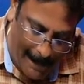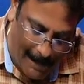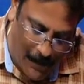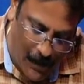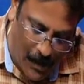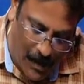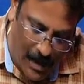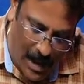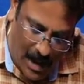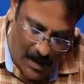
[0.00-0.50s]

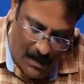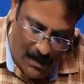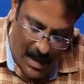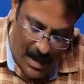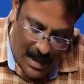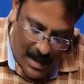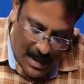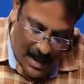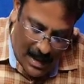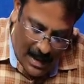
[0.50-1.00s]
So now,
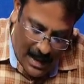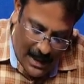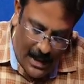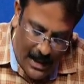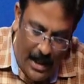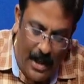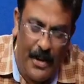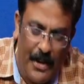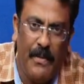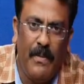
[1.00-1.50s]

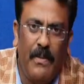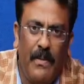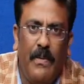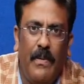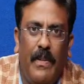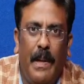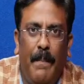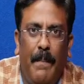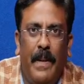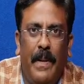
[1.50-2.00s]
in order to
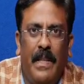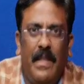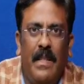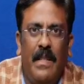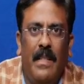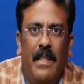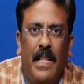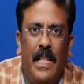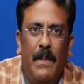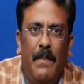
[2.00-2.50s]

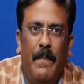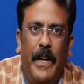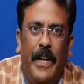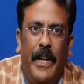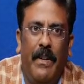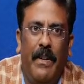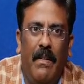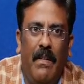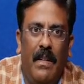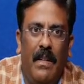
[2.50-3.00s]
represent this
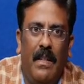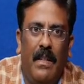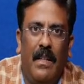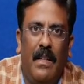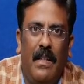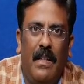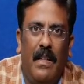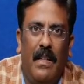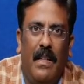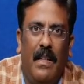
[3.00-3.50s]

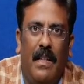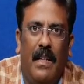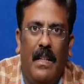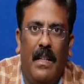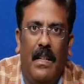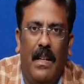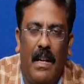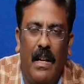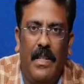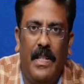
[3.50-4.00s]
particular
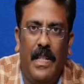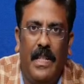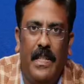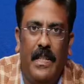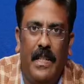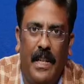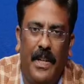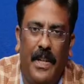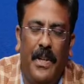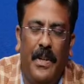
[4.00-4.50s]
logic
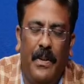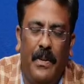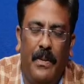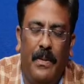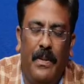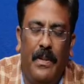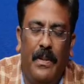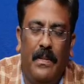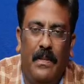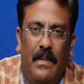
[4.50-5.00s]

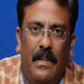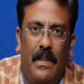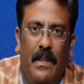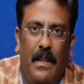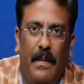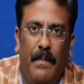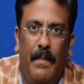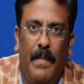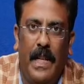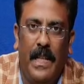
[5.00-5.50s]
circuit,
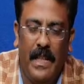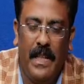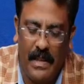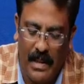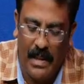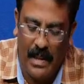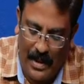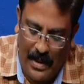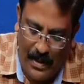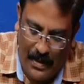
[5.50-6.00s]
basic
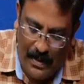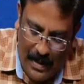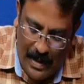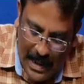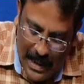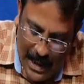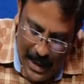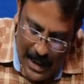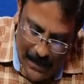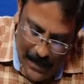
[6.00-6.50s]
circuit
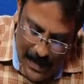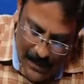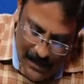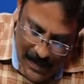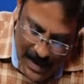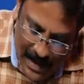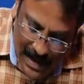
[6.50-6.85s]
in terms of the